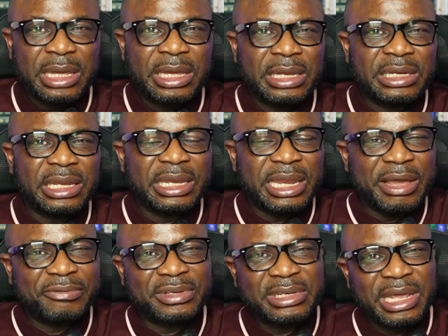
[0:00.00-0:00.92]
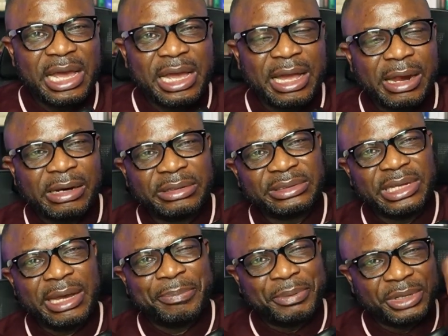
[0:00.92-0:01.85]
They left their
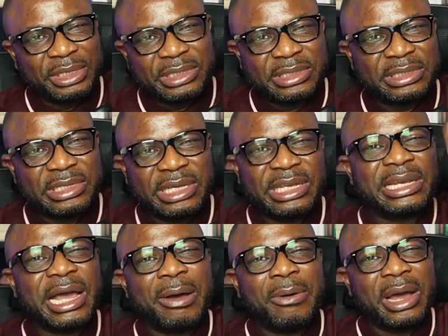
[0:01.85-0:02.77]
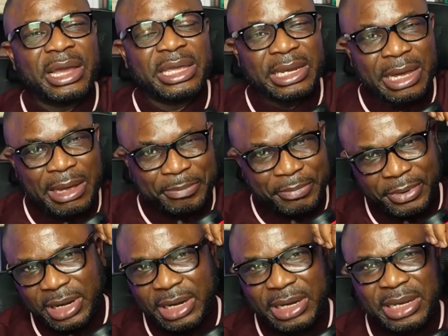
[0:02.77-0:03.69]
prints in our
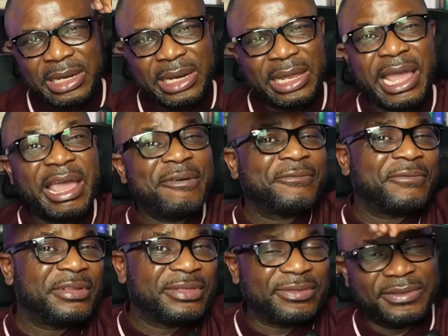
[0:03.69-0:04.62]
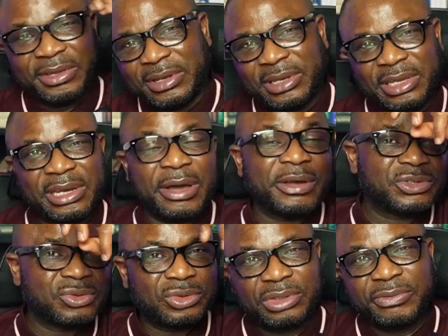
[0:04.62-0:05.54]
brain, in everything, in our
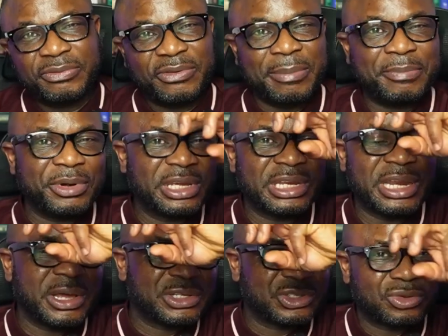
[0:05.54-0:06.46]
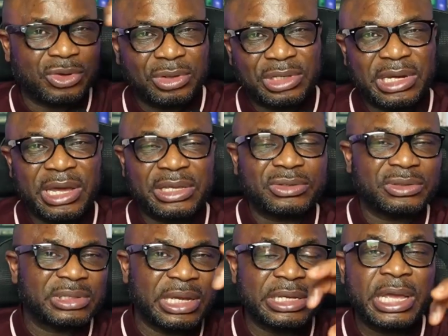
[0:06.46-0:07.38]
social fabric, in our
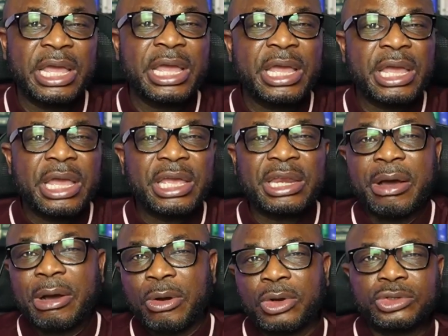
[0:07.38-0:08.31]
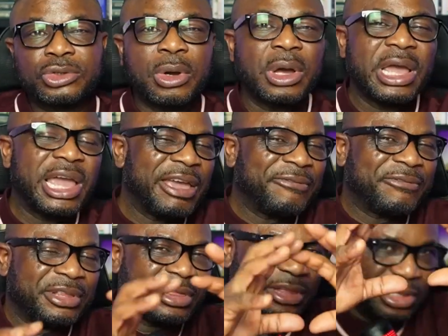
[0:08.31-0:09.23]
society, in our culture.
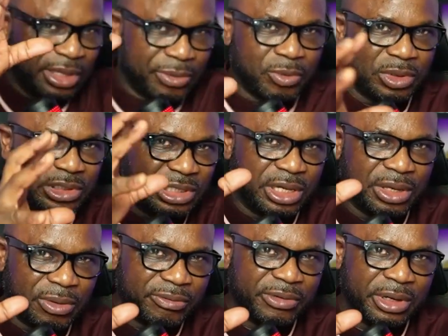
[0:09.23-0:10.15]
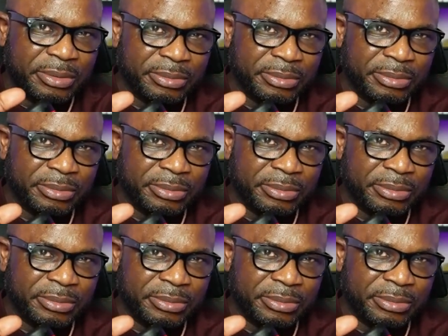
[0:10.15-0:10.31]
Everything was taken over.